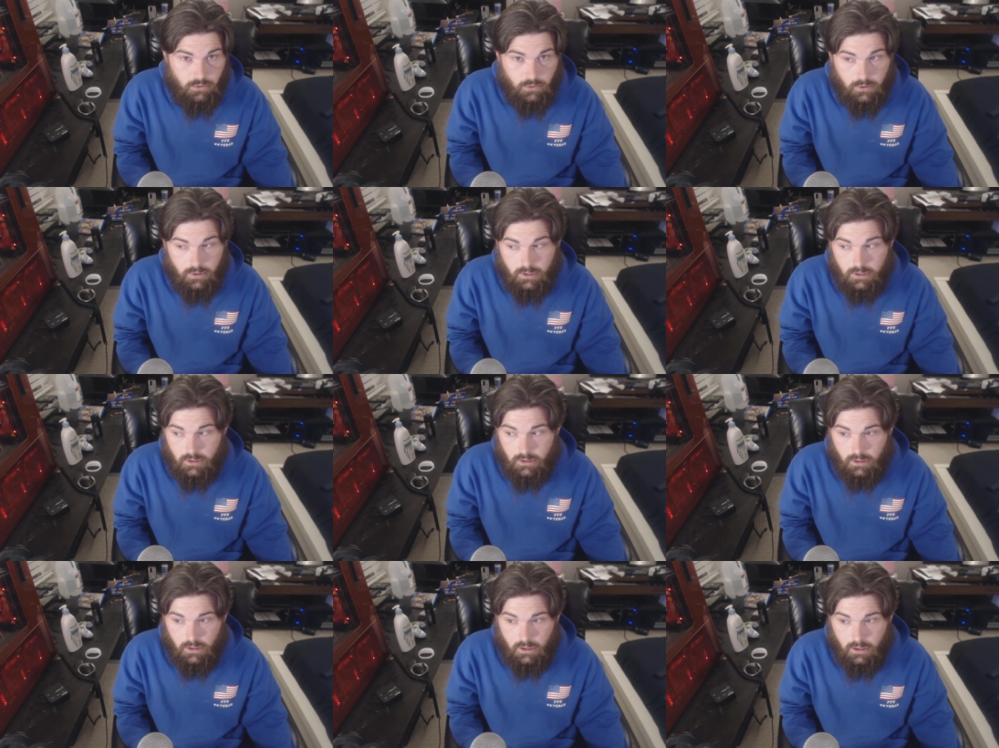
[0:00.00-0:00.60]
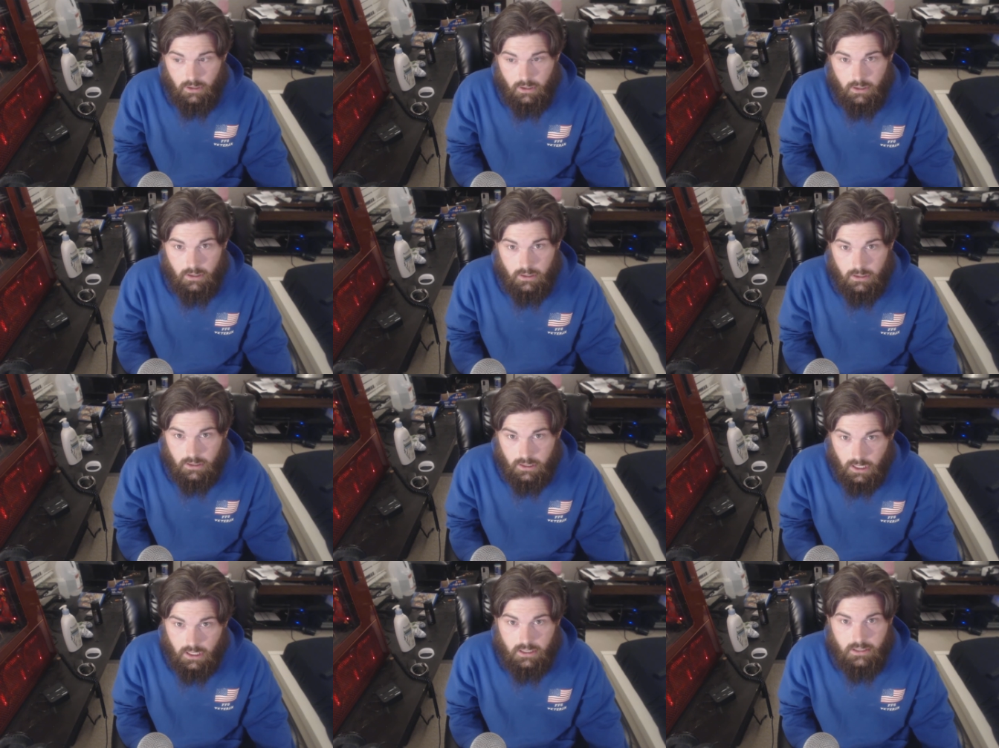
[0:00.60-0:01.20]
that point.
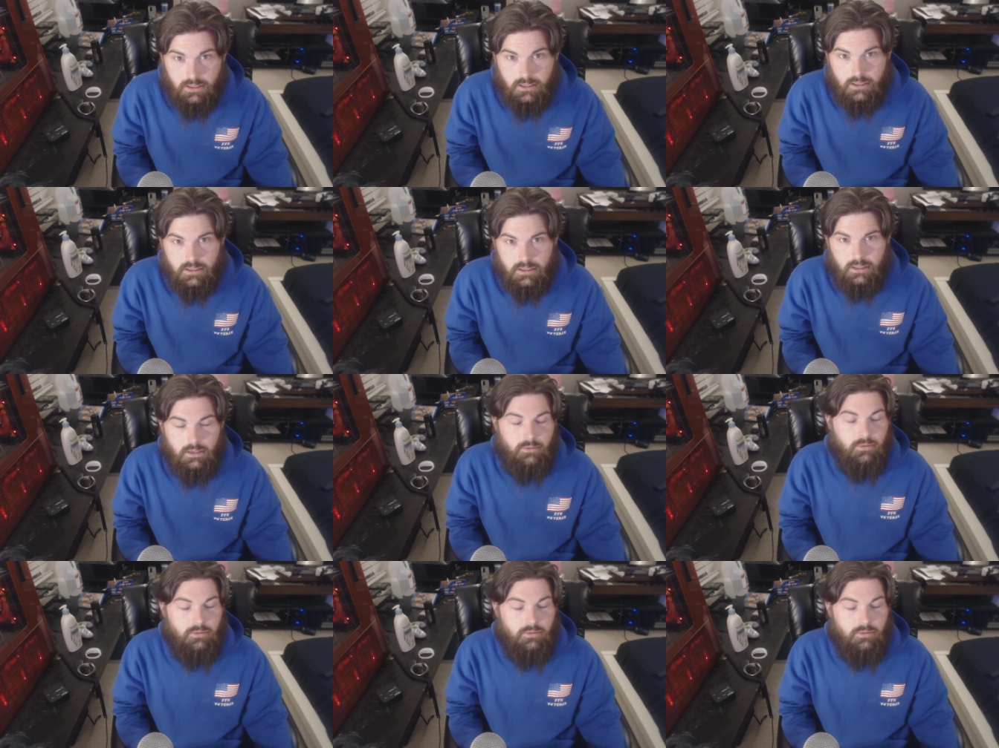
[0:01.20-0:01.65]
Yes,